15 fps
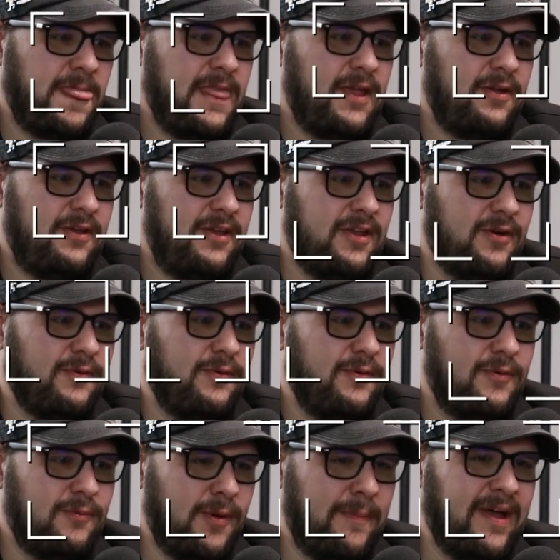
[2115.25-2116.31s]
you know,
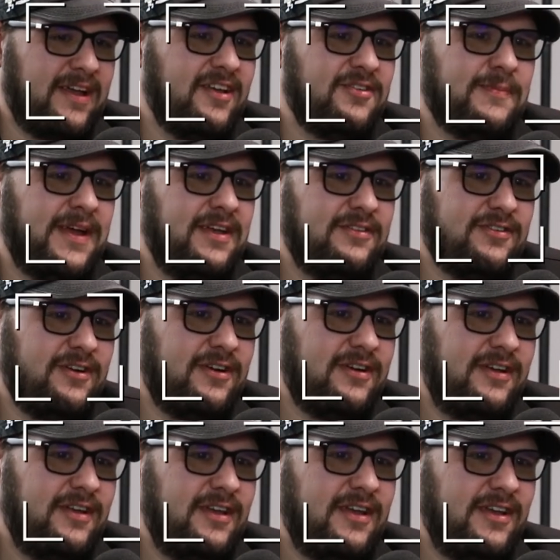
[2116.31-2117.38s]
Rebecca is my intern.
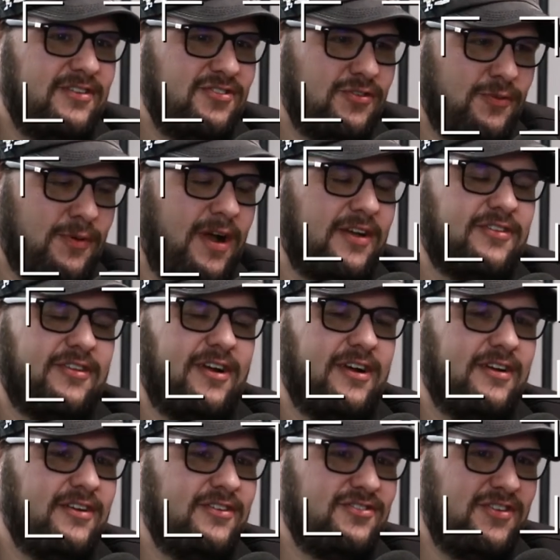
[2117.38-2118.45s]
She was a rock star.
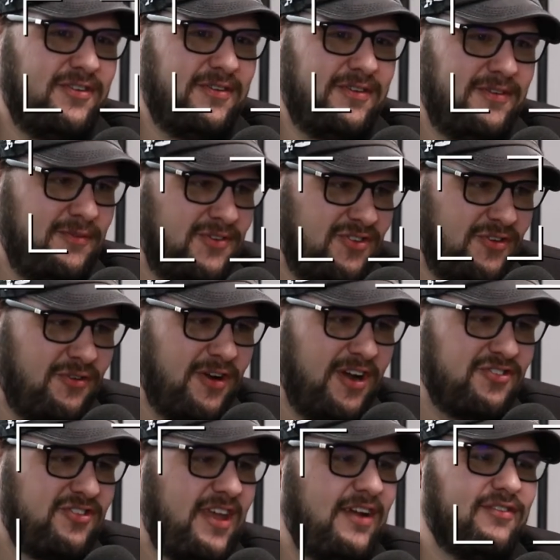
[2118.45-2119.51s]
She crushed
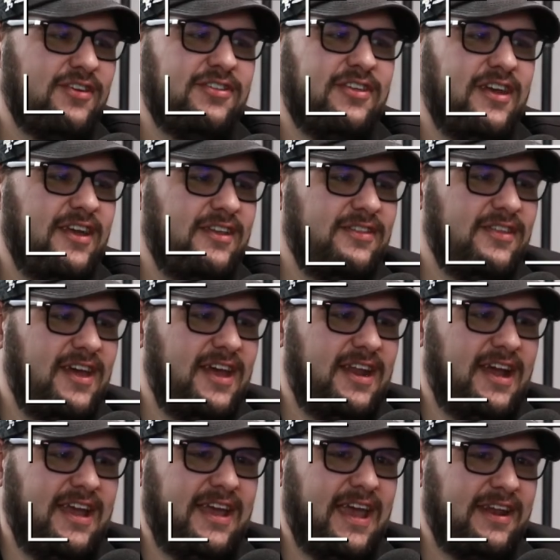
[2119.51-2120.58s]
everything that I
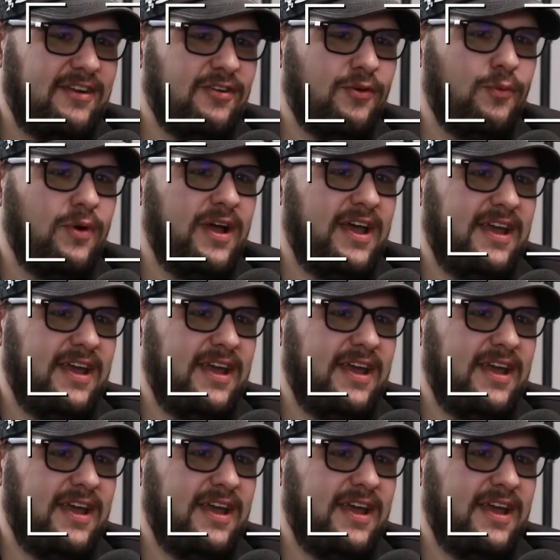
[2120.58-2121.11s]
handed her way,